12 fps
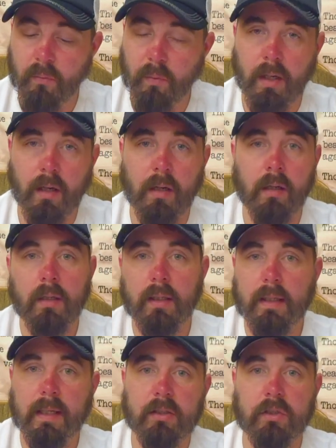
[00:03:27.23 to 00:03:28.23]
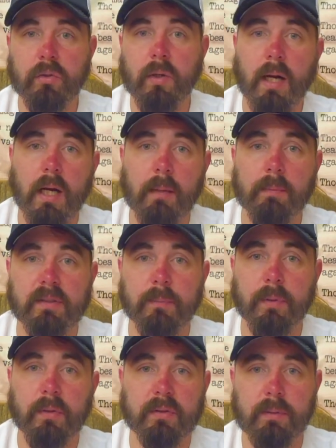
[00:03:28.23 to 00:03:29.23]
where each tribe is
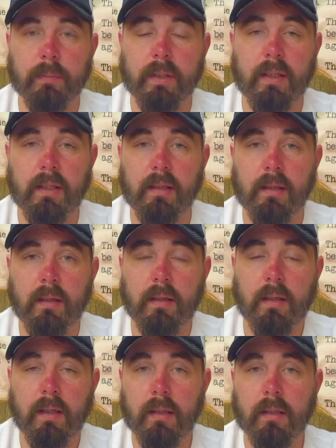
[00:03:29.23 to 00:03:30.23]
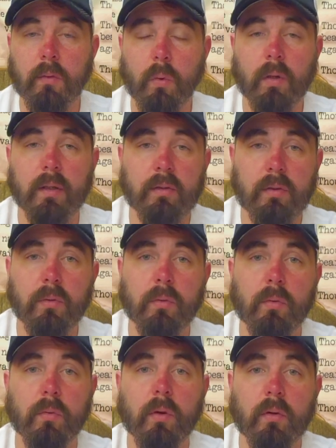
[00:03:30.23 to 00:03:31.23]
supposed to be in according
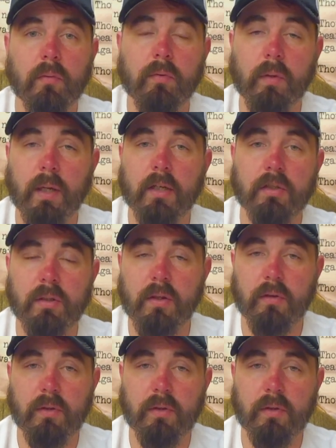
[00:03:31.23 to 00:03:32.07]
to the location of the